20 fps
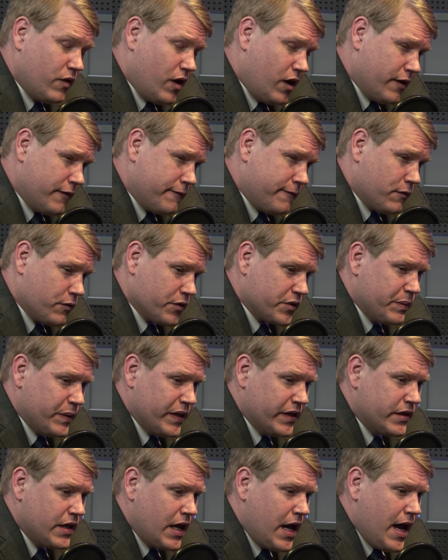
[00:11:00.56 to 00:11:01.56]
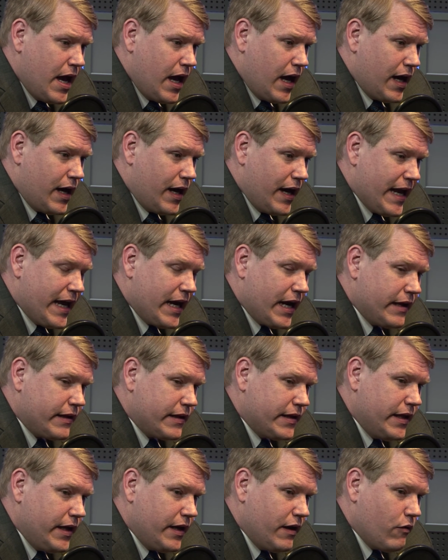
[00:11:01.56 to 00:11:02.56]
law enforcement. And I
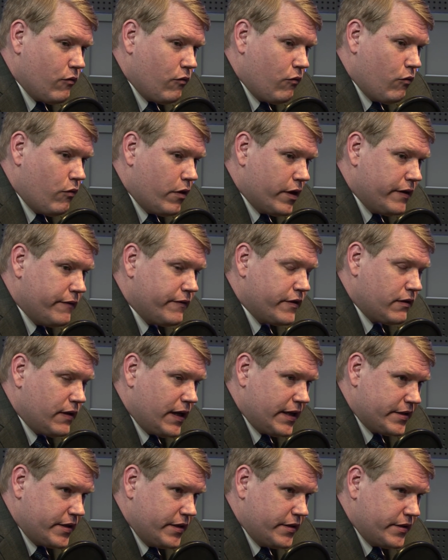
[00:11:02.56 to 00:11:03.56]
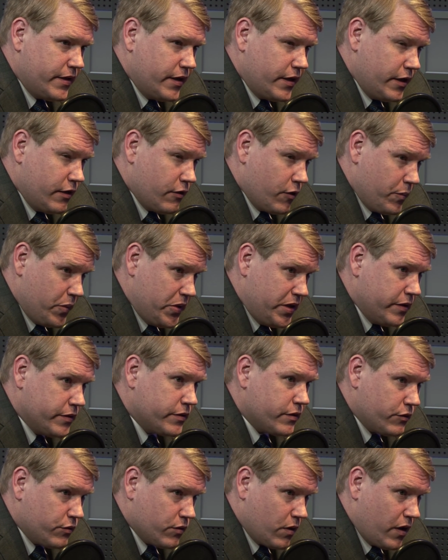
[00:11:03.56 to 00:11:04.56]
think one of the lessons that
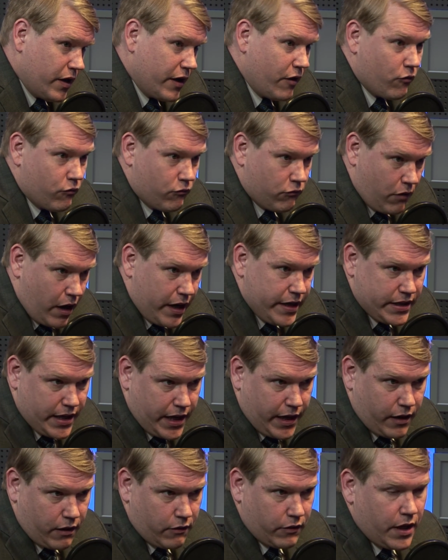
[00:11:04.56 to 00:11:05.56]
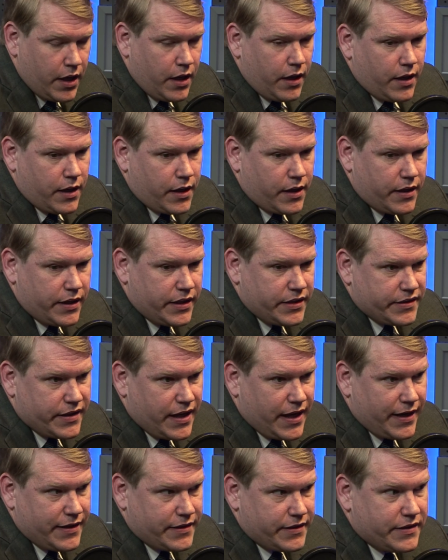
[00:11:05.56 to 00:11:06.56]
Europeans are drawing right now is
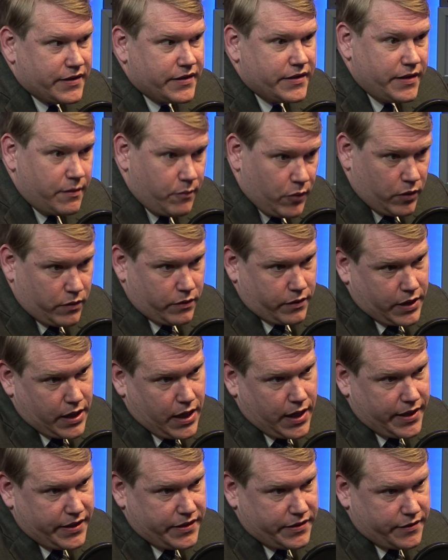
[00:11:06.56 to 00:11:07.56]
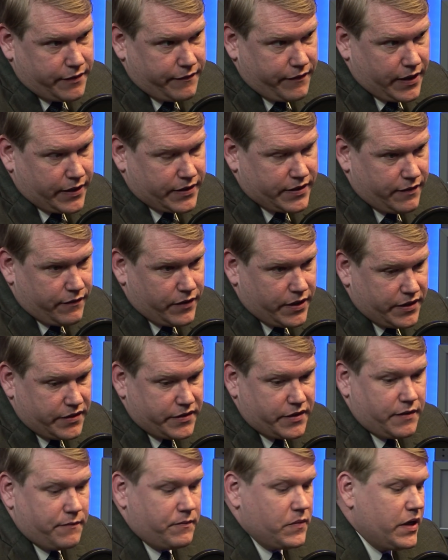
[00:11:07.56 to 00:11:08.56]
that similar kinds of
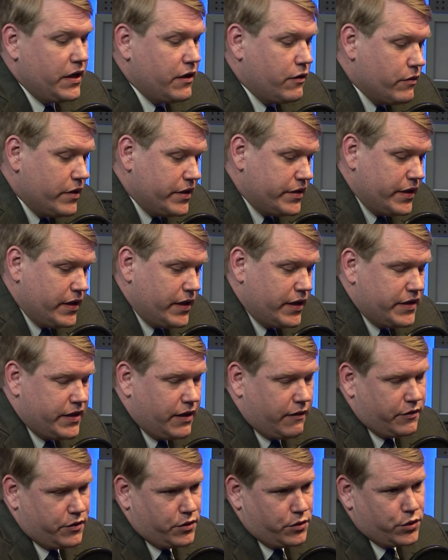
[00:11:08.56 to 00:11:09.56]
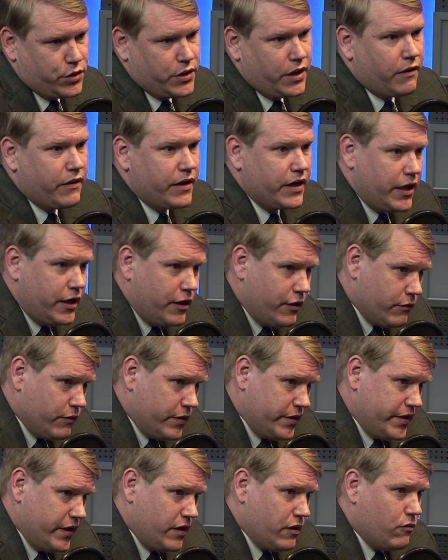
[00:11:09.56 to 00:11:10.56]
activities, increasing intelligence sharing,
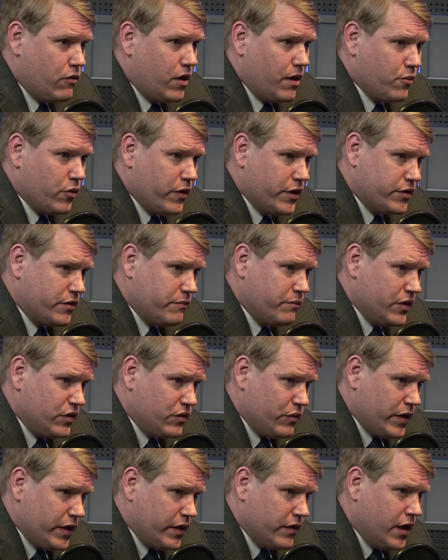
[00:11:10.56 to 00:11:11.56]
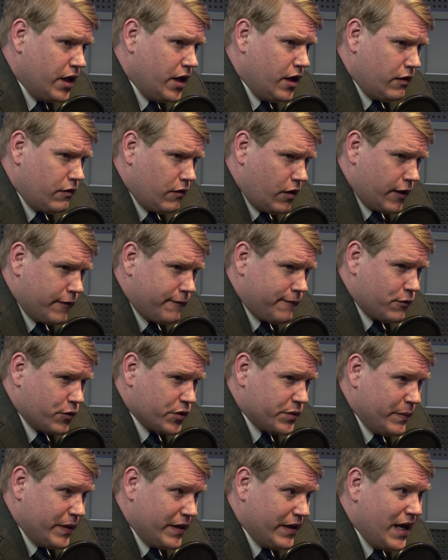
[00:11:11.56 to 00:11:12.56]
increasing cooperation between law
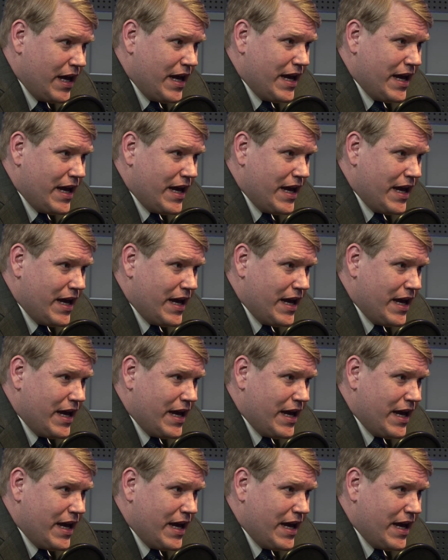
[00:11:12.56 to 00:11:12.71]
enforcement,